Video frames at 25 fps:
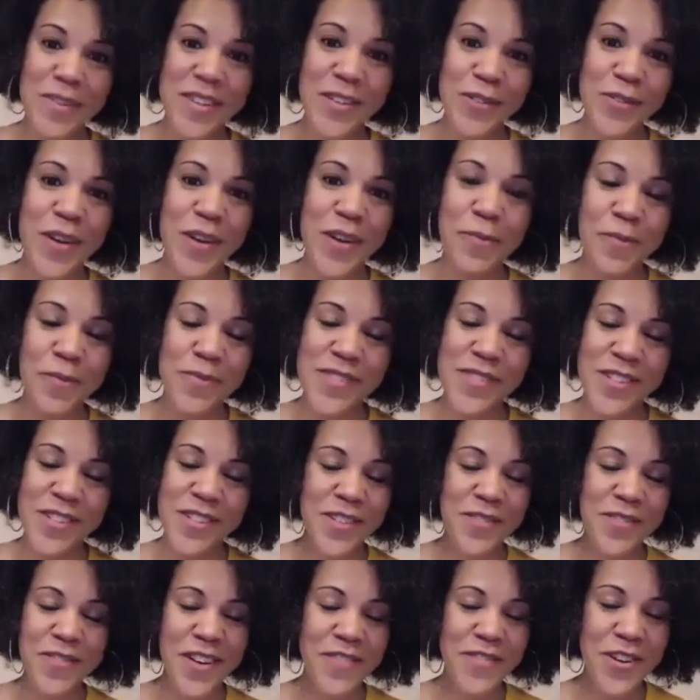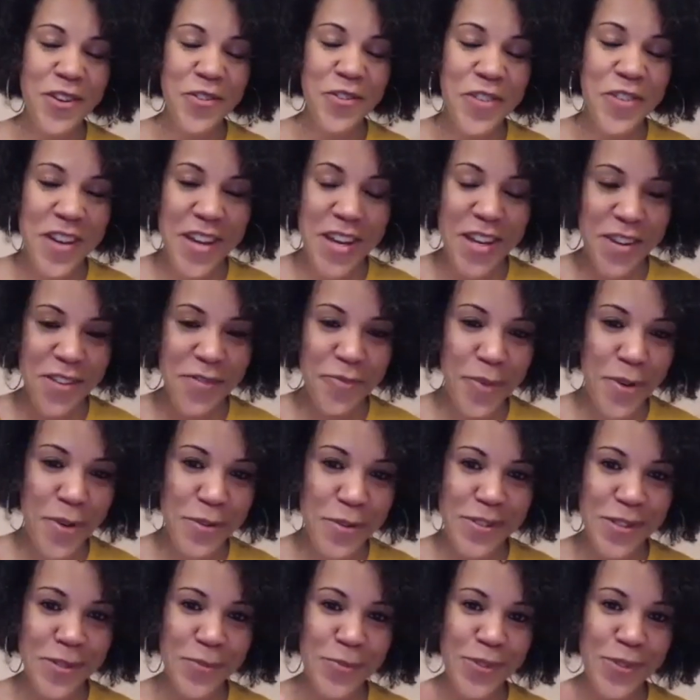yeah I'm just a very creative
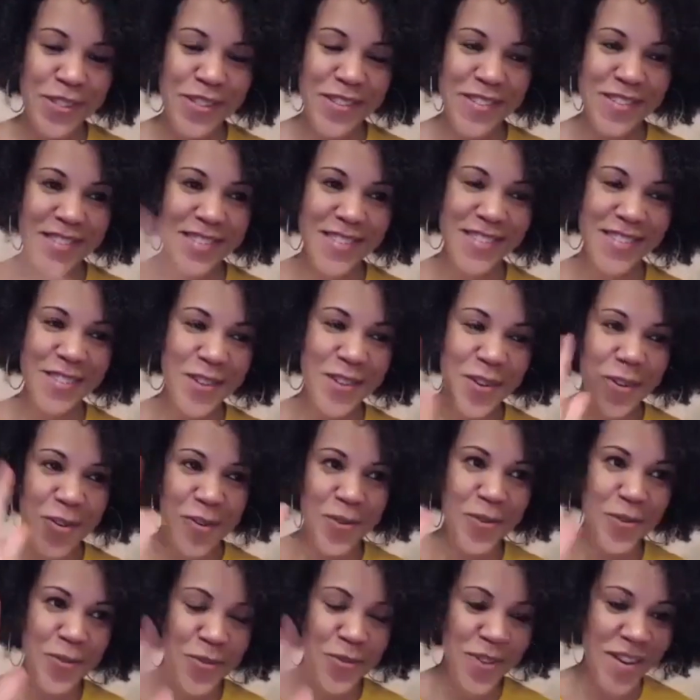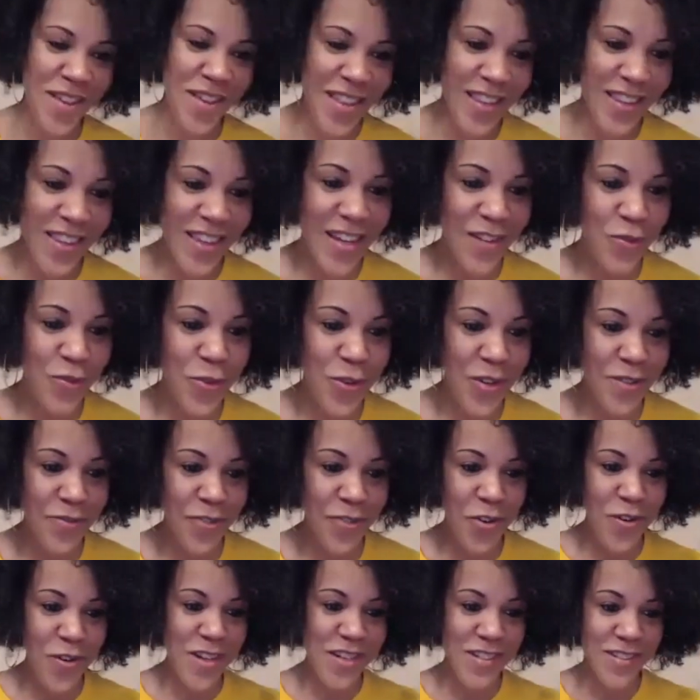person, which is a whole nother level of
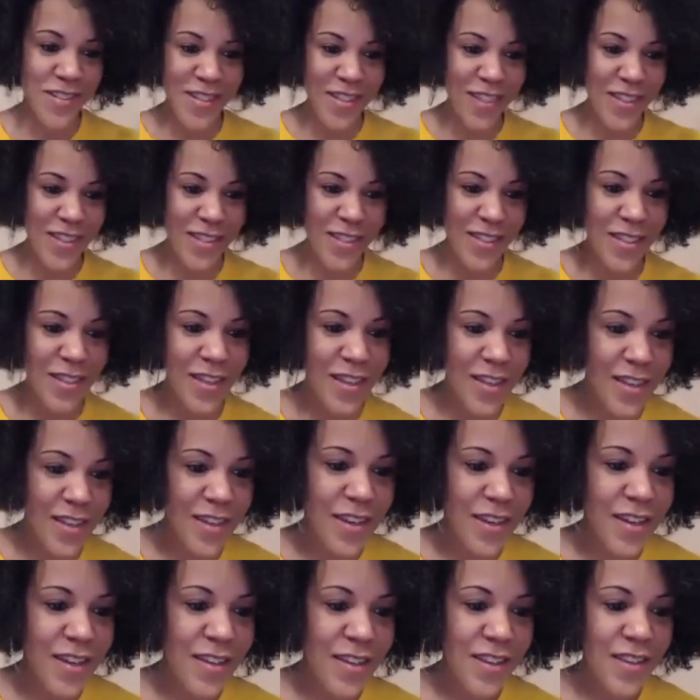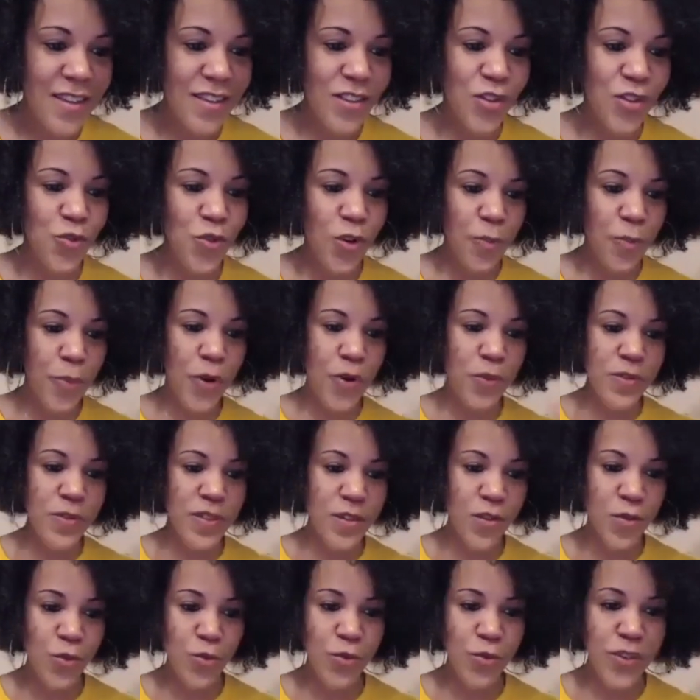craziness to a
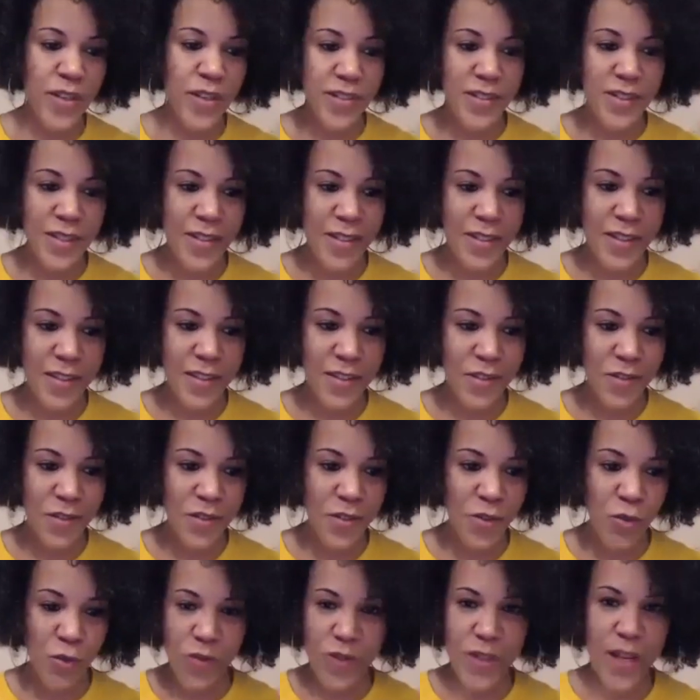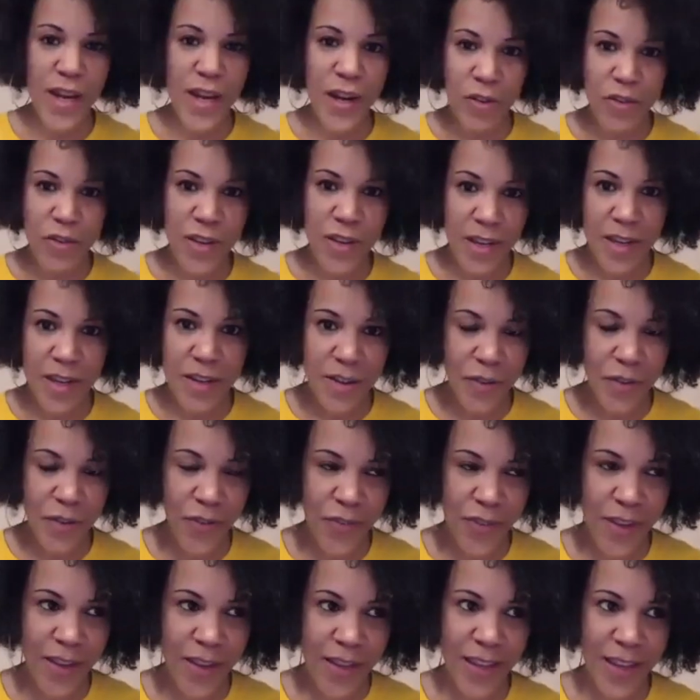person who doesn't who's not
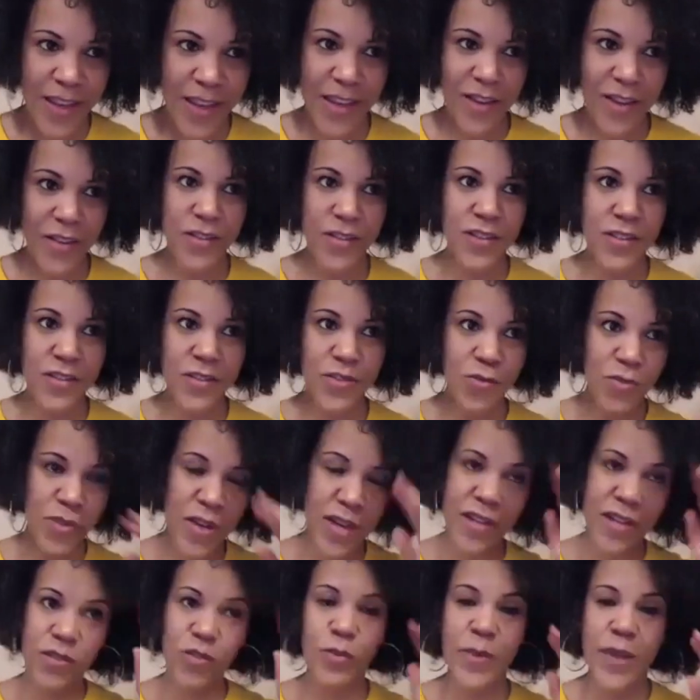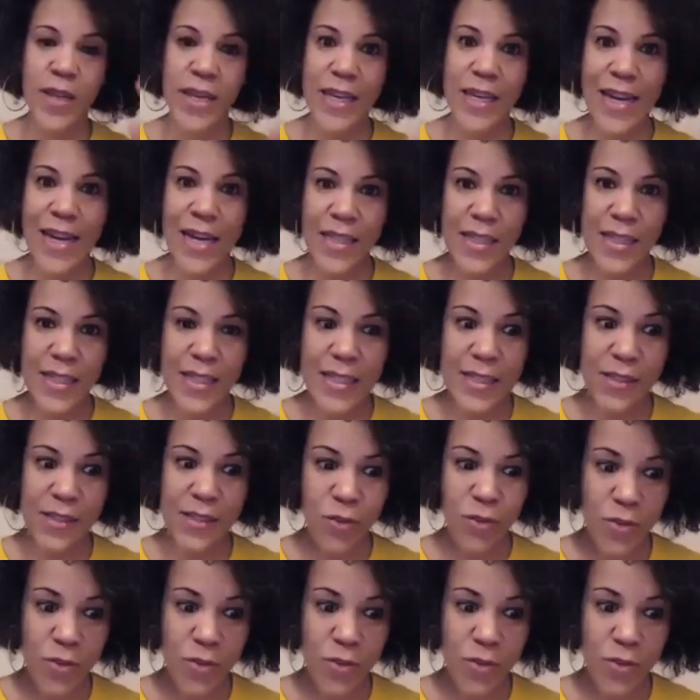creative. like, girl, you got too many ideas. Oh,